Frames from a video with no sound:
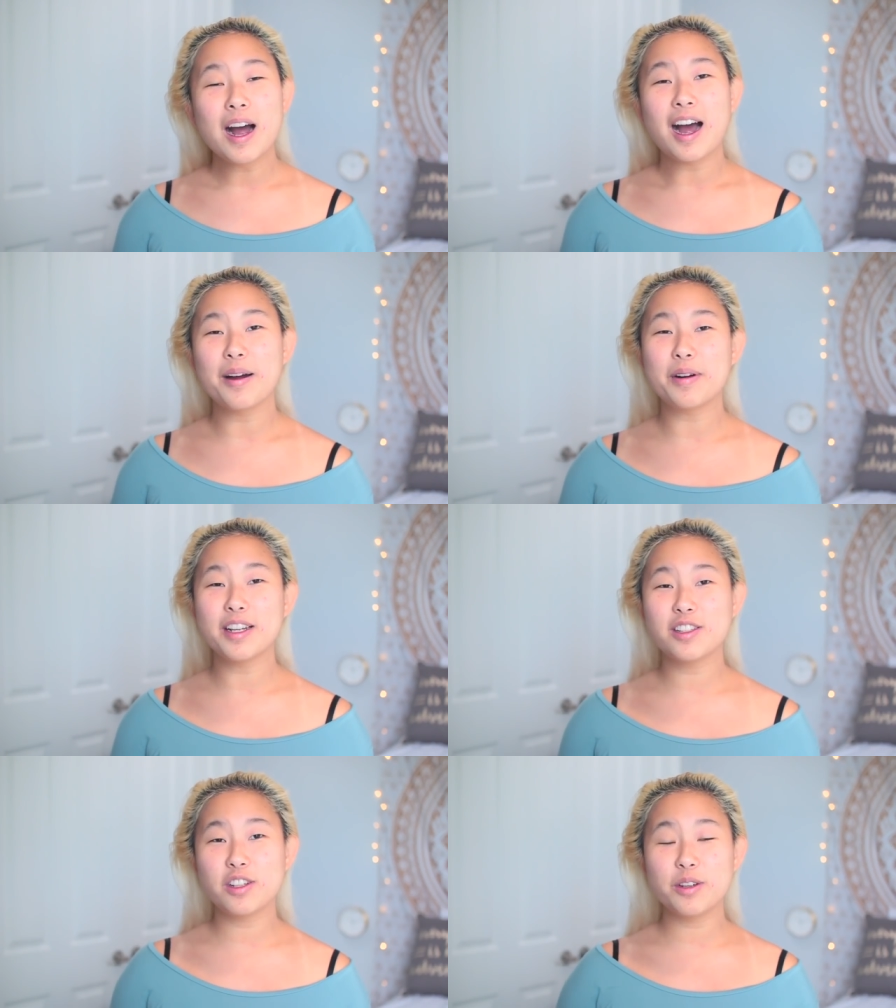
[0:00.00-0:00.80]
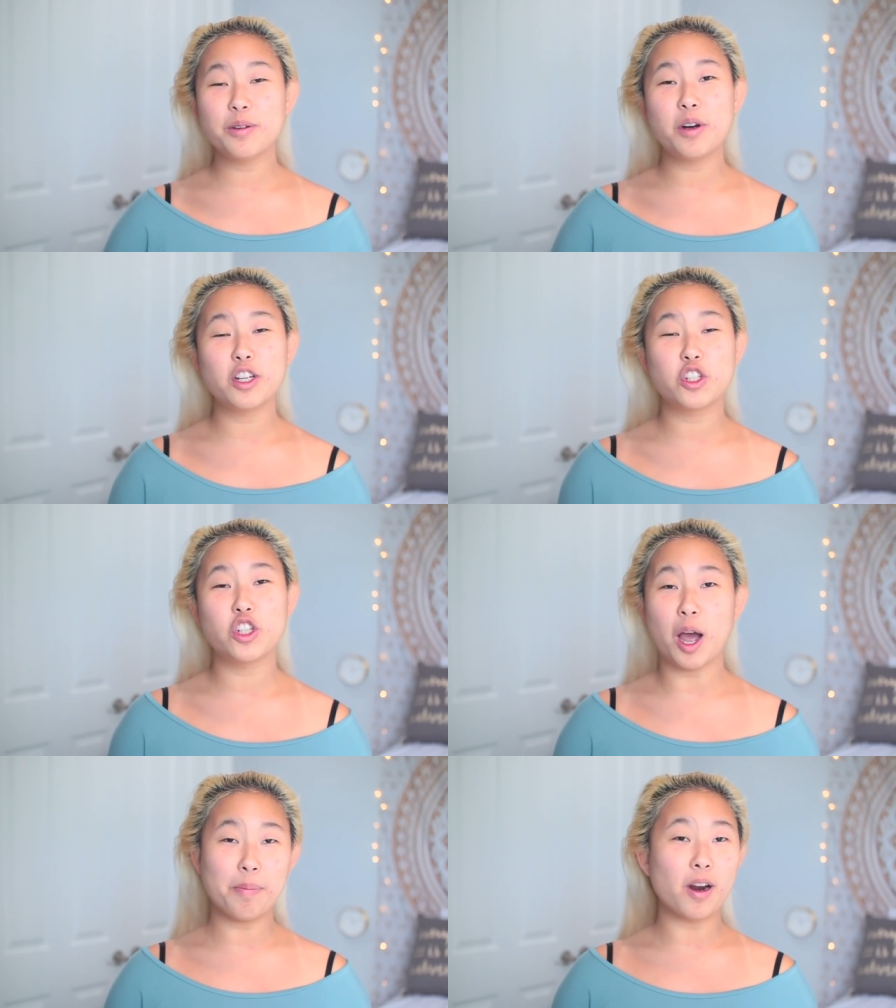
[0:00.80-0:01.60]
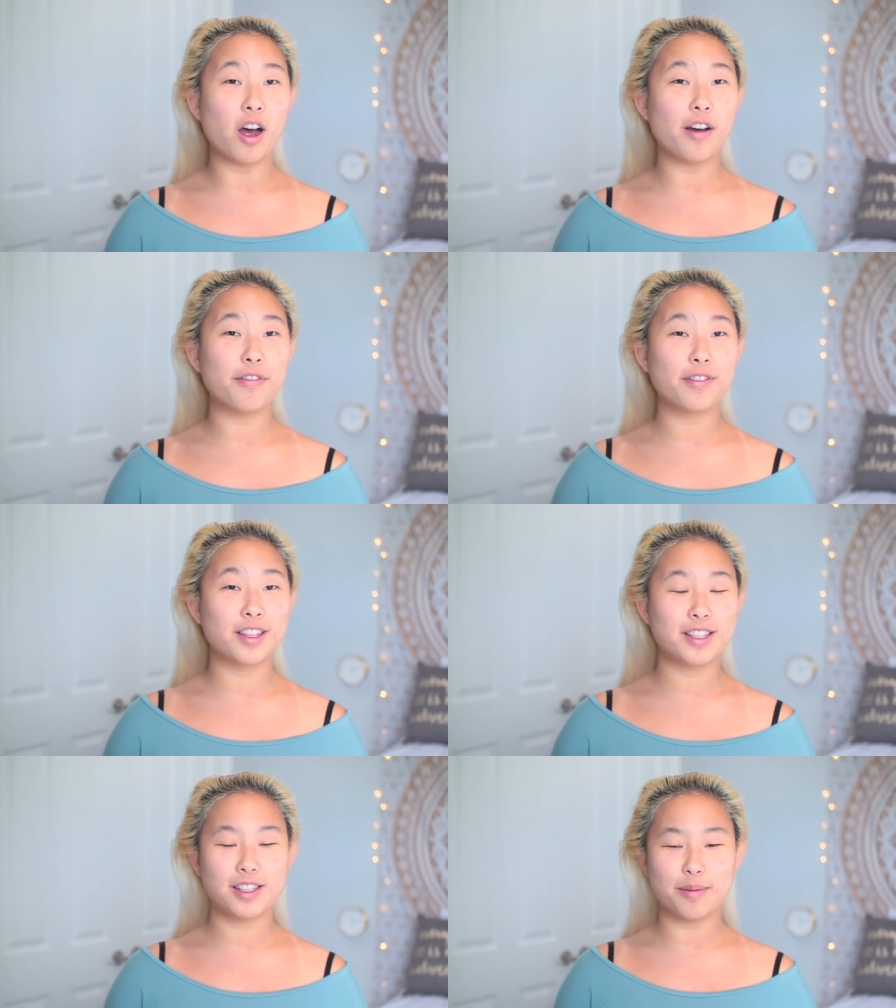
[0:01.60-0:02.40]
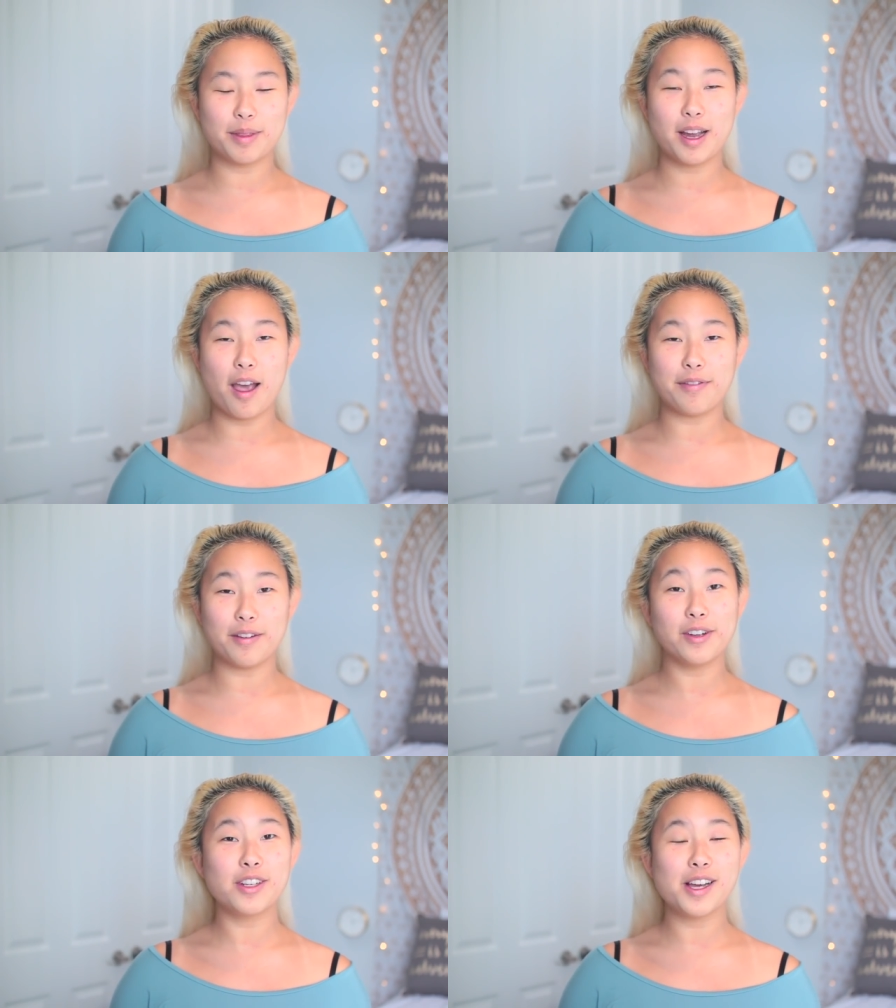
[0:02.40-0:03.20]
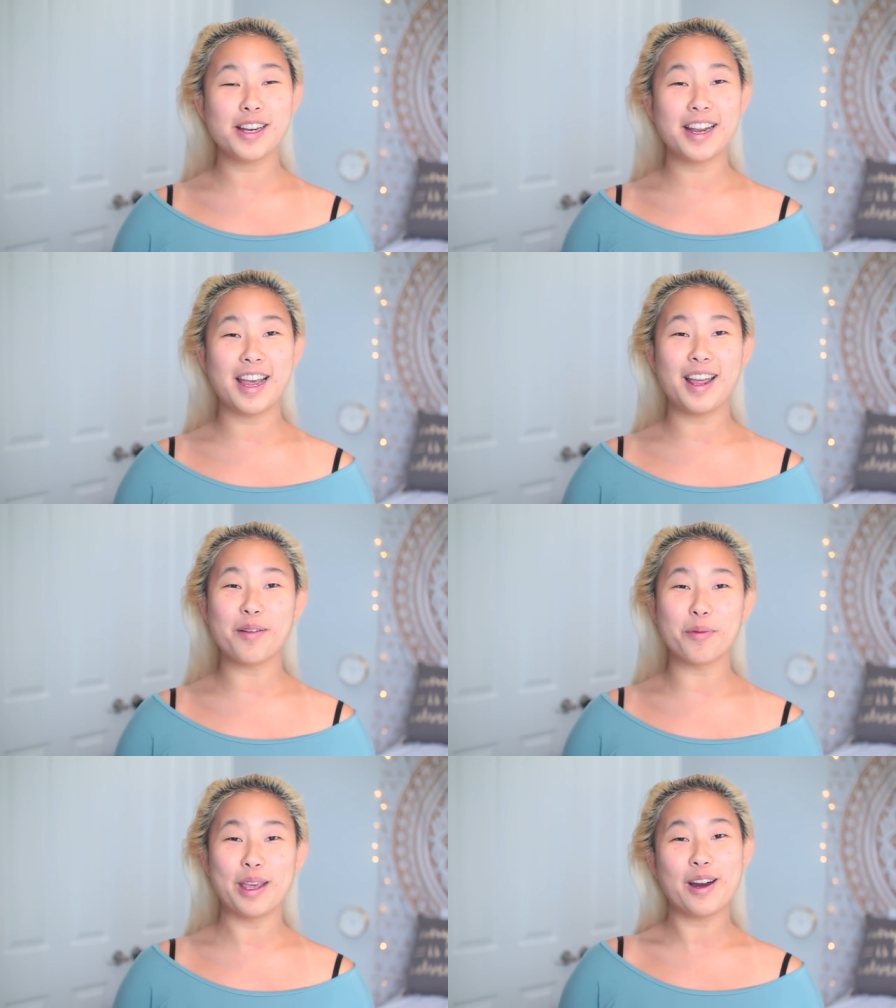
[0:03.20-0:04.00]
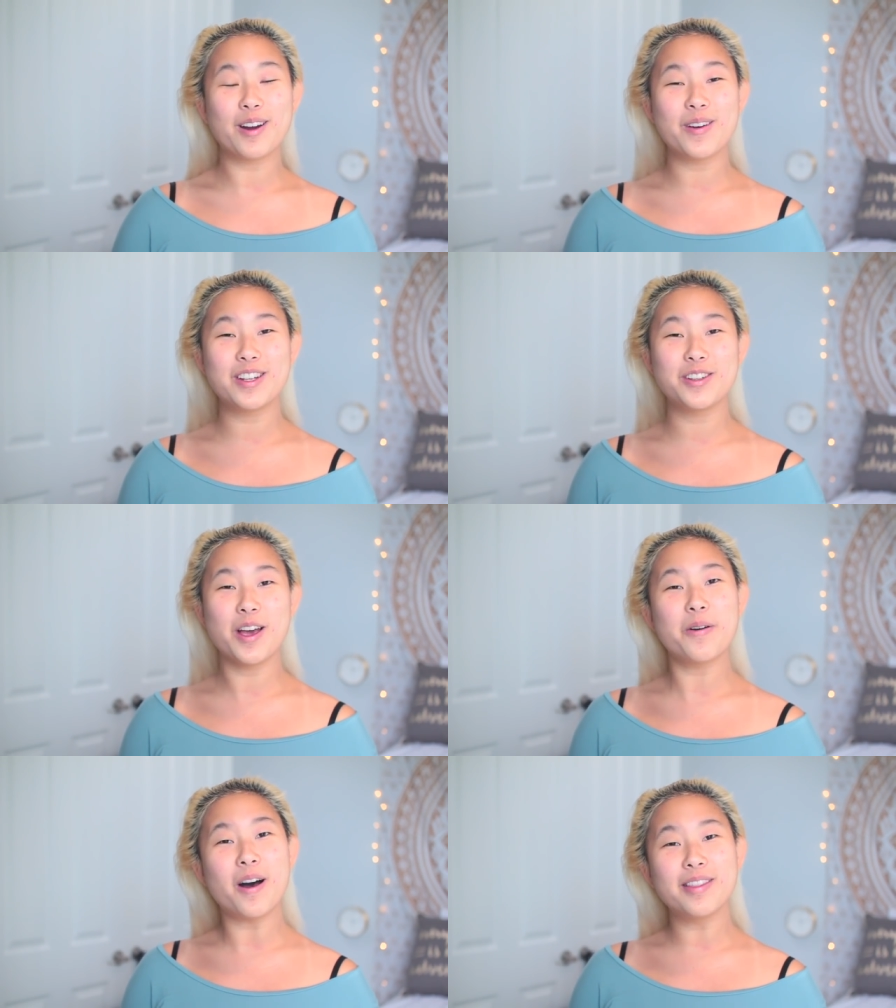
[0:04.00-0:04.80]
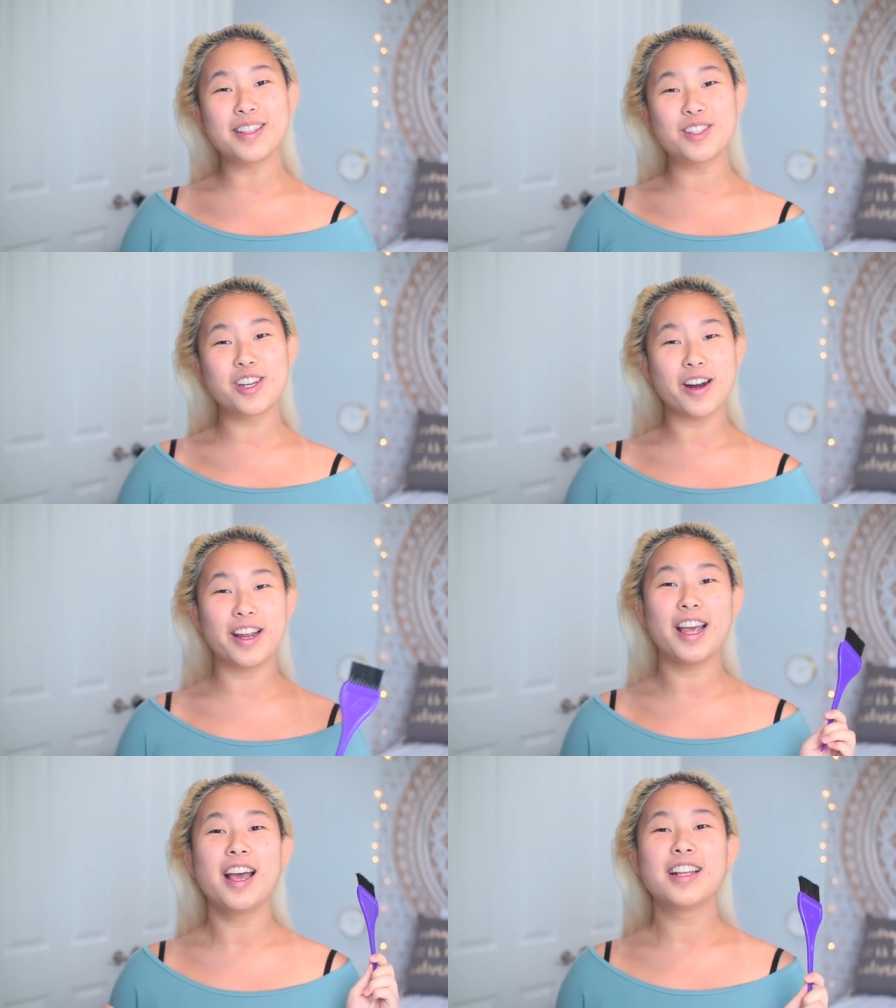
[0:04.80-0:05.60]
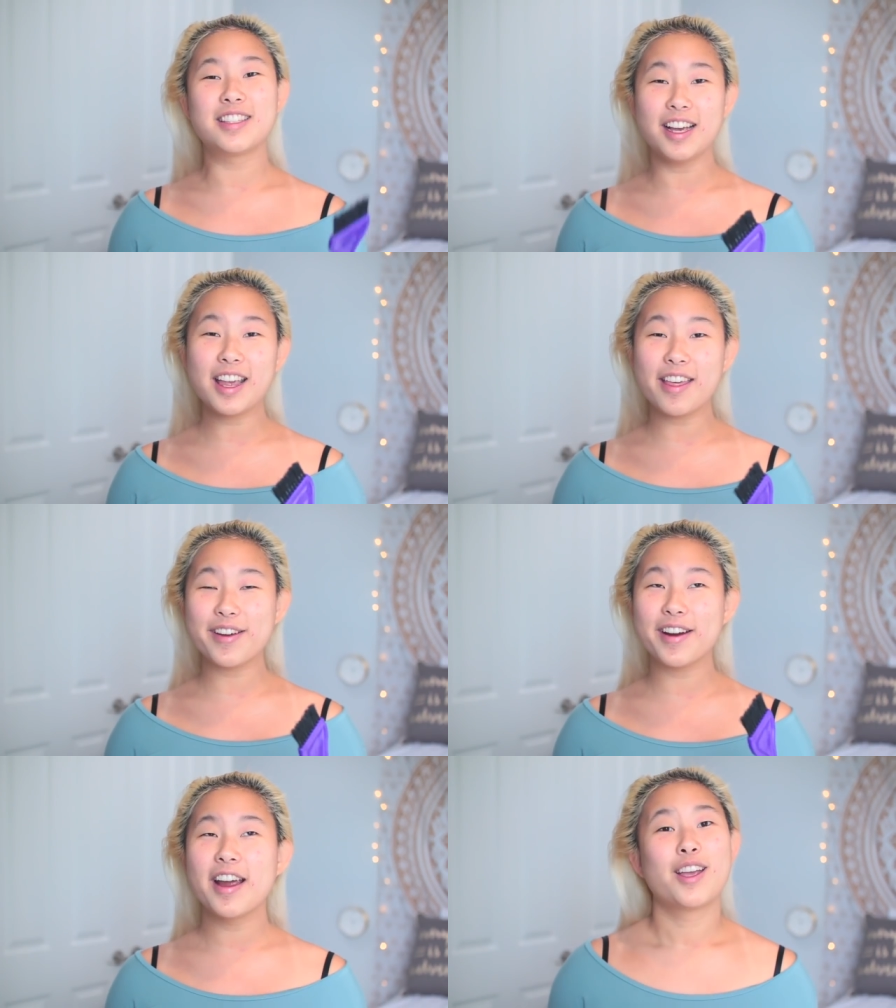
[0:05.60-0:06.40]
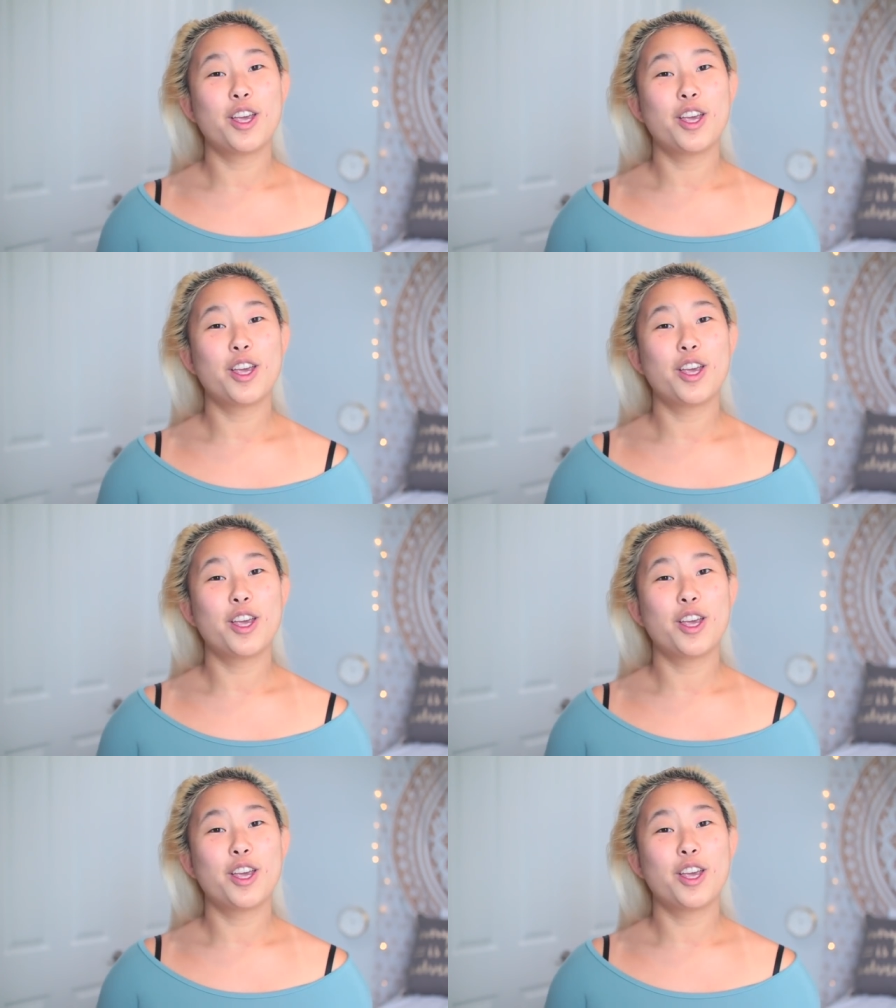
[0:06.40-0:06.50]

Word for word: I wanted to chop it off this is something I've never done and we are going to go on this journey together.